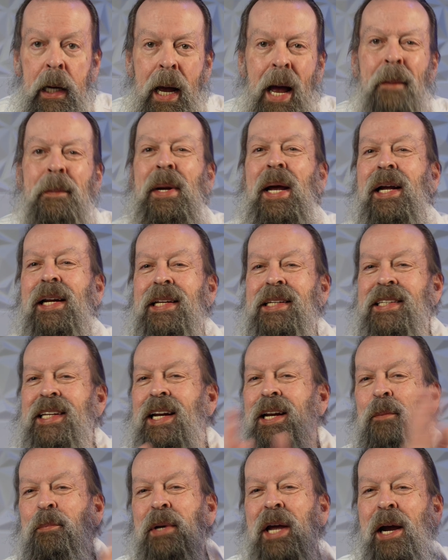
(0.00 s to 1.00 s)
I'm not going to set
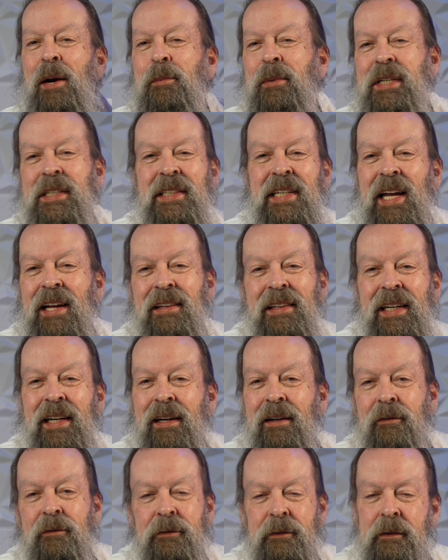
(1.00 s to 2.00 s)
up cameras down
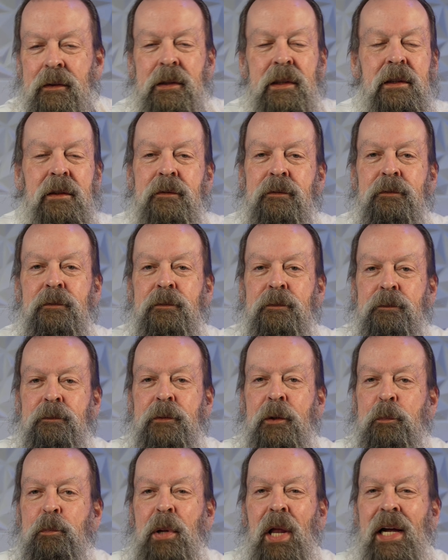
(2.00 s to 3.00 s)
there just
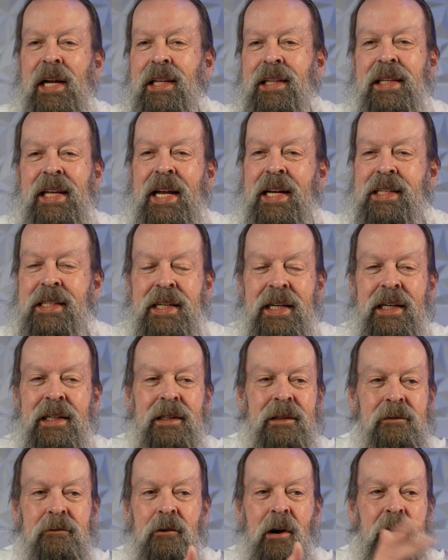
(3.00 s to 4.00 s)
for plugging things in
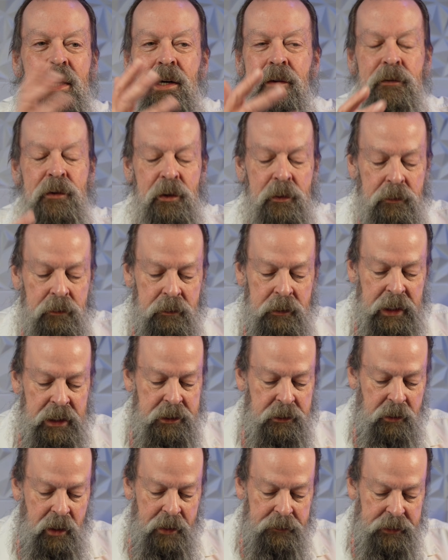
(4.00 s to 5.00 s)
and running a few
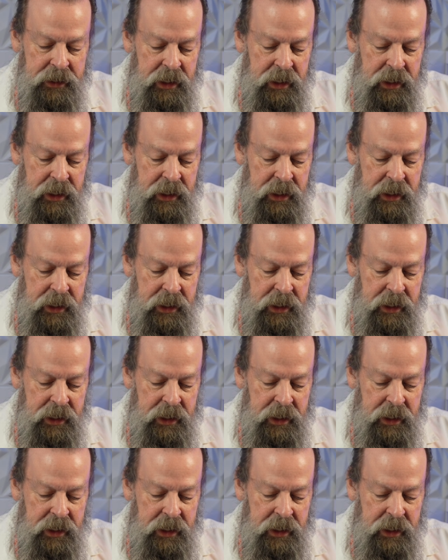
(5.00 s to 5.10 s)
disk drive